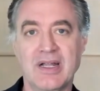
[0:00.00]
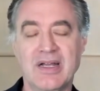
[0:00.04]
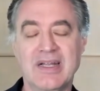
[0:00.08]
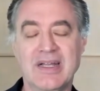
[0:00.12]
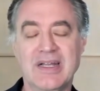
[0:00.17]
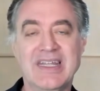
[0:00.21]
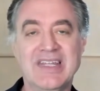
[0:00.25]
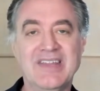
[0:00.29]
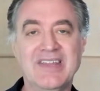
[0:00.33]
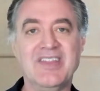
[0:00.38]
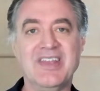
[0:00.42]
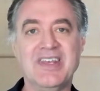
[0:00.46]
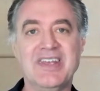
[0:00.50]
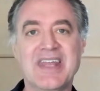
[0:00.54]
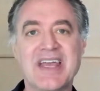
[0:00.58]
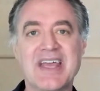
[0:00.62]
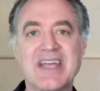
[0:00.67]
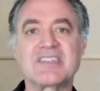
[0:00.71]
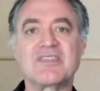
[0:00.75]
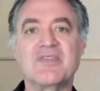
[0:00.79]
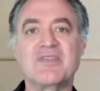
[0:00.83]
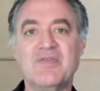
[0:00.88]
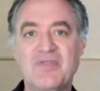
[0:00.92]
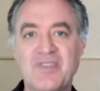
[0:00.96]
In the
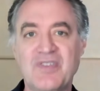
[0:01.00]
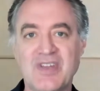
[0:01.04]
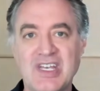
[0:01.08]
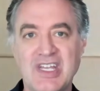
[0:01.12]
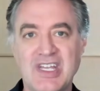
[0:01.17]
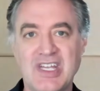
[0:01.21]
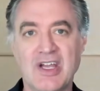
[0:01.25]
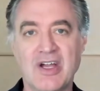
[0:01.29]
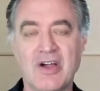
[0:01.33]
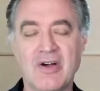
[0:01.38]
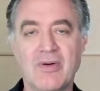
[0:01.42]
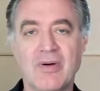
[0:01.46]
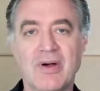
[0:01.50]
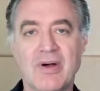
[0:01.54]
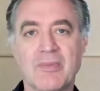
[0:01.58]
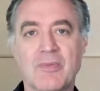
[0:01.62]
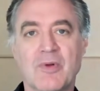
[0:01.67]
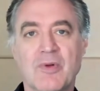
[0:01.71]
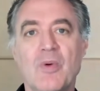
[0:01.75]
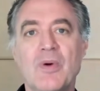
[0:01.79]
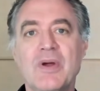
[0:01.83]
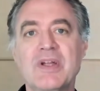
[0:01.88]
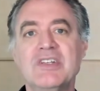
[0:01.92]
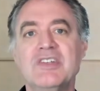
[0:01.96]
next video,
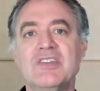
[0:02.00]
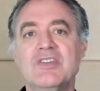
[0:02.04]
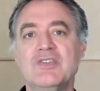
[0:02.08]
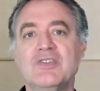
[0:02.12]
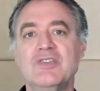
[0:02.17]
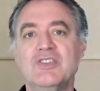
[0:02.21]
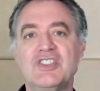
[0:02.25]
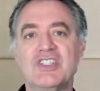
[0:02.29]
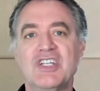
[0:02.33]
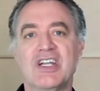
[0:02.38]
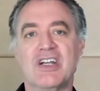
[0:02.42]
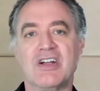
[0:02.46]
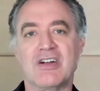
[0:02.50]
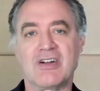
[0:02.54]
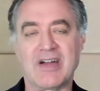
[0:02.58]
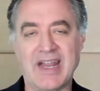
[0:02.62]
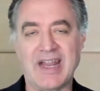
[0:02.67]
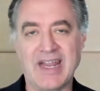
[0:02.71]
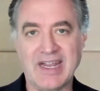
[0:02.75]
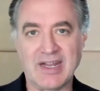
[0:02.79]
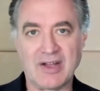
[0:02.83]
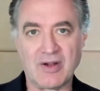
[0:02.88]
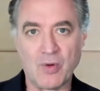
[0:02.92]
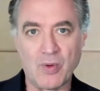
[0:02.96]
I'm going to share
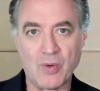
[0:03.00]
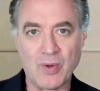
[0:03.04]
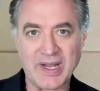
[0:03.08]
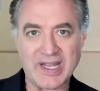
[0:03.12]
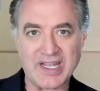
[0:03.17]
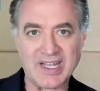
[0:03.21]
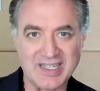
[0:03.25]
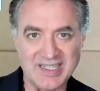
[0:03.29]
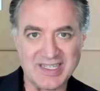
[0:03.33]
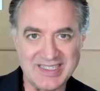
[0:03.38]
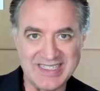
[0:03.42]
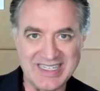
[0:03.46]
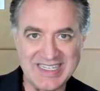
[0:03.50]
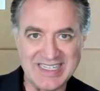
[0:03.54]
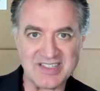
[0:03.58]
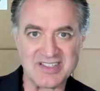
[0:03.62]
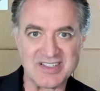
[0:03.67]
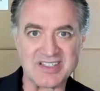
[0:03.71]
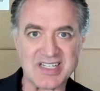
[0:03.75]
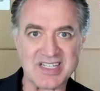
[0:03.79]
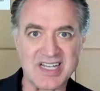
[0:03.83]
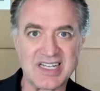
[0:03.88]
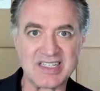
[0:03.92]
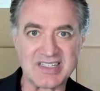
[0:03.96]
a quick
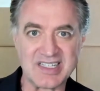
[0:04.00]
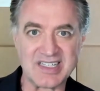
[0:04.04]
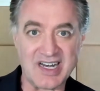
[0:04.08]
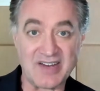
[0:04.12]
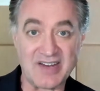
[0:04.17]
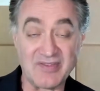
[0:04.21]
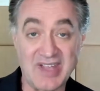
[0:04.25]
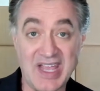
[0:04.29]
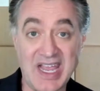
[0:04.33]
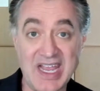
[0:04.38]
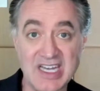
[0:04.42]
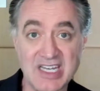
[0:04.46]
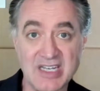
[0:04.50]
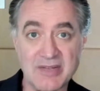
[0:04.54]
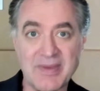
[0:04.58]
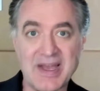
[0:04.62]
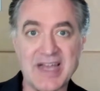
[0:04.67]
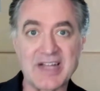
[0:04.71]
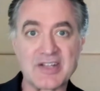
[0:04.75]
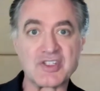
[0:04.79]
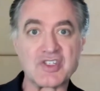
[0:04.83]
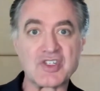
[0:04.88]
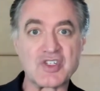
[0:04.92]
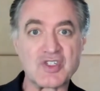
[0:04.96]
insight that I've gained
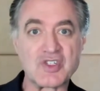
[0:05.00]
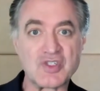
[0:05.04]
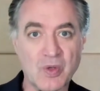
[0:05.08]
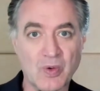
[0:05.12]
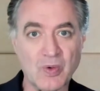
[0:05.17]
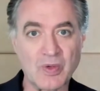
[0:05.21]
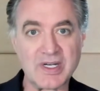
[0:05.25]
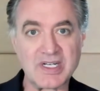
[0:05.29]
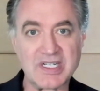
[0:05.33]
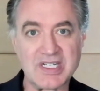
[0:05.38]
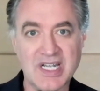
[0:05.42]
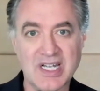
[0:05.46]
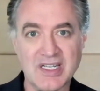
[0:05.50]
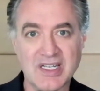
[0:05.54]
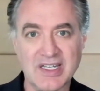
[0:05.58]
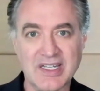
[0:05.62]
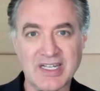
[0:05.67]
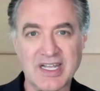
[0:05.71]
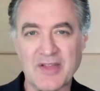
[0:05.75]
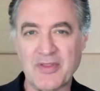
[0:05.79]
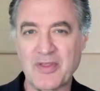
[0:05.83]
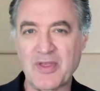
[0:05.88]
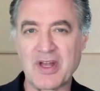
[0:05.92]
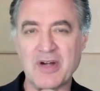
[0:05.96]
about
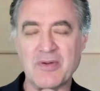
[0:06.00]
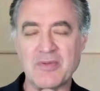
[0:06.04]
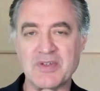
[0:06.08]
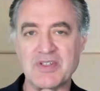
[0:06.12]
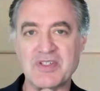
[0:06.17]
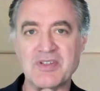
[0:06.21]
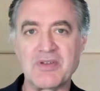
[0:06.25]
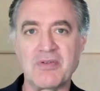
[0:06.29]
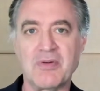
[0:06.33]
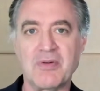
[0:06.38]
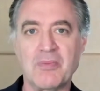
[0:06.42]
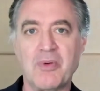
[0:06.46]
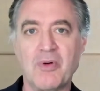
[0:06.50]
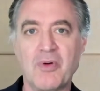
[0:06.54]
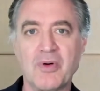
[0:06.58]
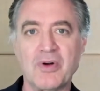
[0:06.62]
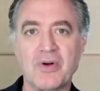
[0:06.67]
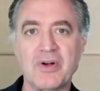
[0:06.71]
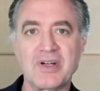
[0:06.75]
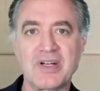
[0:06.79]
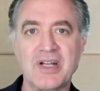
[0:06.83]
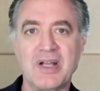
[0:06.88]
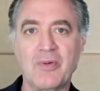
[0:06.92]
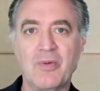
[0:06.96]
storytelling. I thought it was so
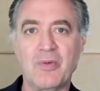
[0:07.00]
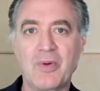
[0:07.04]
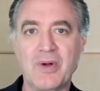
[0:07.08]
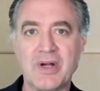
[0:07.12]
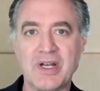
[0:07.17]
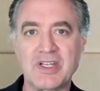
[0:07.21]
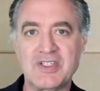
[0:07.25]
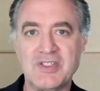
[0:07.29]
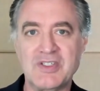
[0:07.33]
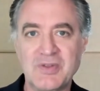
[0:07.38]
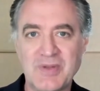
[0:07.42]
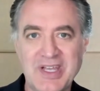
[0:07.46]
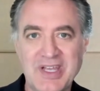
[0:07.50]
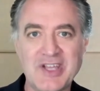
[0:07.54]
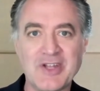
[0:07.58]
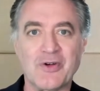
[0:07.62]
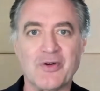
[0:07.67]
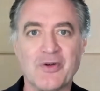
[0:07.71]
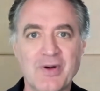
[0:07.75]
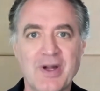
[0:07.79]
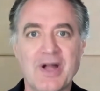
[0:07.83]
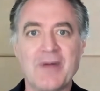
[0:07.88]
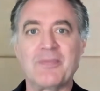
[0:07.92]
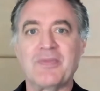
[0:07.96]
important, I wanted to
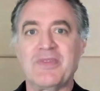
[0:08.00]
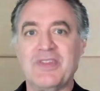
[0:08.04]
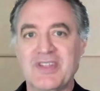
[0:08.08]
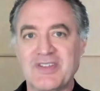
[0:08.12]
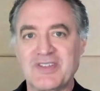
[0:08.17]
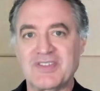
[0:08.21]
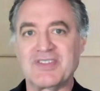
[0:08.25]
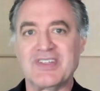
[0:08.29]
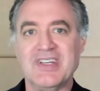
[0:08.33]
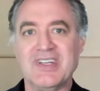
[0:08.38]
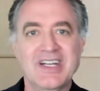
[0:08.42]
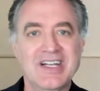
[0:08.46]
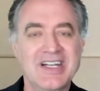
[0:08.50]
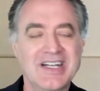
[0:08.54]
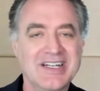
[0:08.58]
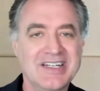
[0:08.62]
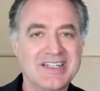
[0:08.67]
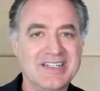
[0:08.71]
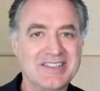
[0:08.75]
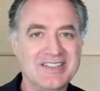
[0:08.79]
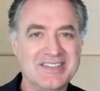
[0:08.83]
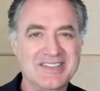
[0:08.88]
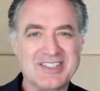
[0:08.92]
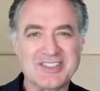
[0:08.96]
interrupt this
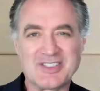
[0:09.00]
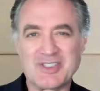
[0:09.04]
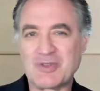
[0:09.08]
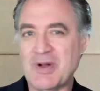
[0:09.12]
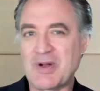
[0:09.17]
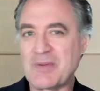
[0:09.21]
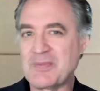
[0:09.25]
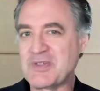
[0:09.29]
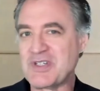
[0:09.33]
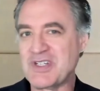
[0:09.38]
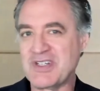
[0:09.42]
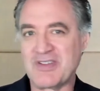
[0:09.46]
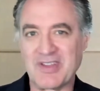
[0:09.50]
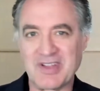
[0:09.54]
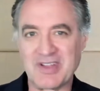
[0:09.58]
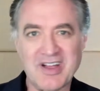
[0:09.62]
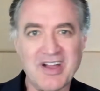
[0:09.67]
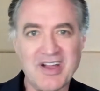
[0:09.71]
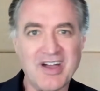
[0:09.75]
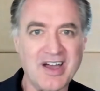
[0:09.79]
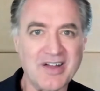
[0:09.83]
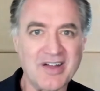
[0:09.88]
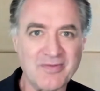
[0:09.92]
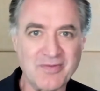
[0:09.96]
description of the
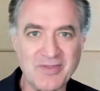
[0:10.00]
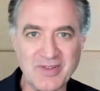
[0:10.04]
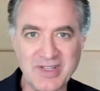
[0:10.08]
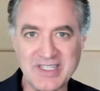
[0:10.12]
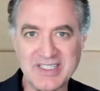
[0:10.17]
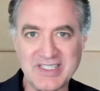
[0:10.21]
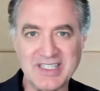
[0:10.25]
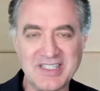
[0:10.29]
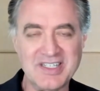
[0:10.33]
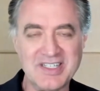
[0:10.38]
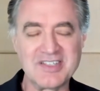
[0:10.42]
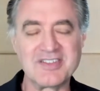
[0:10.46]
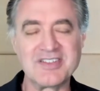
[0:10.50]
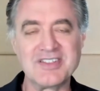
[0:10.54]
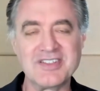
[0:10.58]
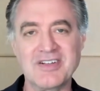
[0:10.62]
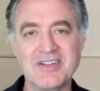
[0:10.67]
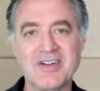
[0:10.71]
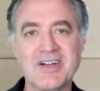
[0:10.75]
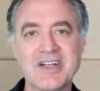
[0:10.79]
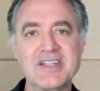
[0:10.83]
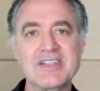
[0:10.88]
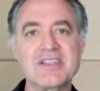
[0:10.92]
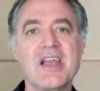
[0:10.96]
conflict in this
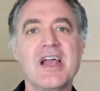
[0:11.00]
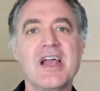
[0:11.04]
series